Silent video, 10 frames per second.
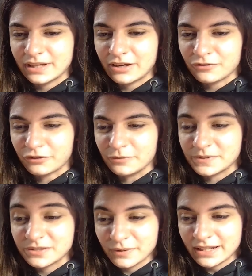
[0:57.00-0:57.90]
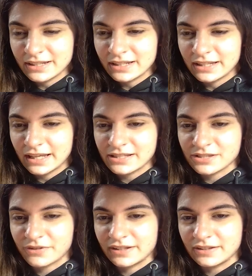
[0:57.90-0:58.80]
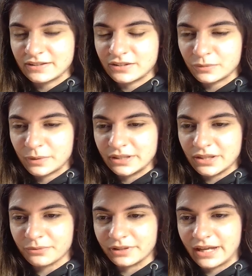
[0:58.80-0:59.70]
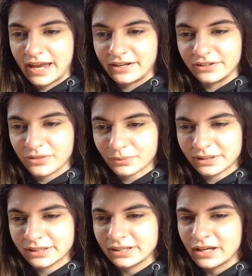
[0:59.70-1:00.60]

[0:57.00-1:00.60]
from Sweden. He is rated 2383.